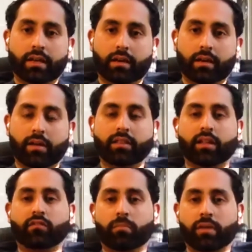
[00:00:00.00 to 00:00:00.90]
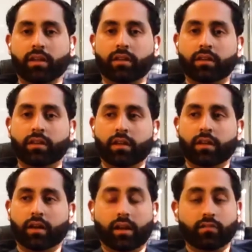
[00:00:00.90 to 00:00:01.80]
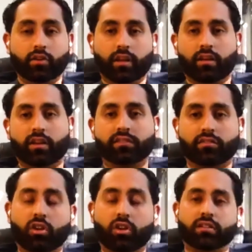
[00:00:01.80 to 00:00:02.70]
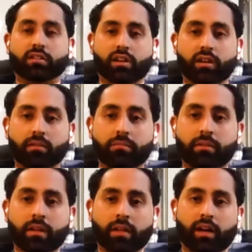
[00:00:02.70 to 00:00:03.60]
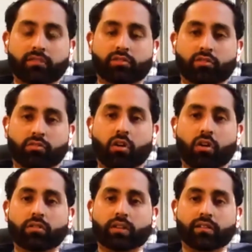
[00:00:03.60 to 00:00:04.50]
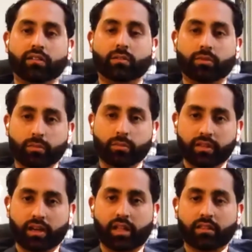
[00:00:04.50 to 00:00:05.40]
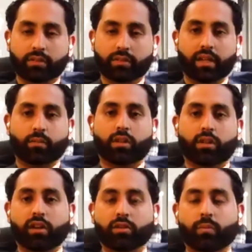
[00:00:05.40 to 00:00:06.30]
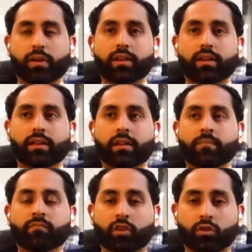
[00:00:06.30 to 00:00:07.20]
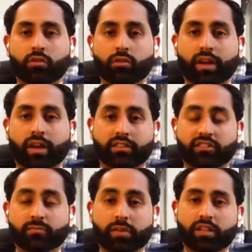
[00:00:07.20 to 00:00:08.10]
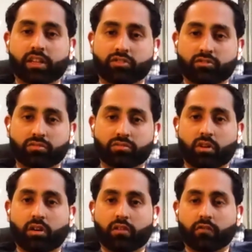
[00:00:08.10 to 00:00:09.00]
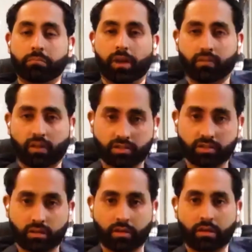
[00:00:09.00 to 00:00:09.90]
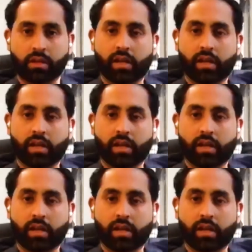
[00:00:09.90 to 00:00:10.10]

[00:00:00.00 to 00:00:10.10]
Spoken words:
And then for me and for Catalysr longer term, our sort of goal is that we really are looking at, well, how do we, look at this big issue of migration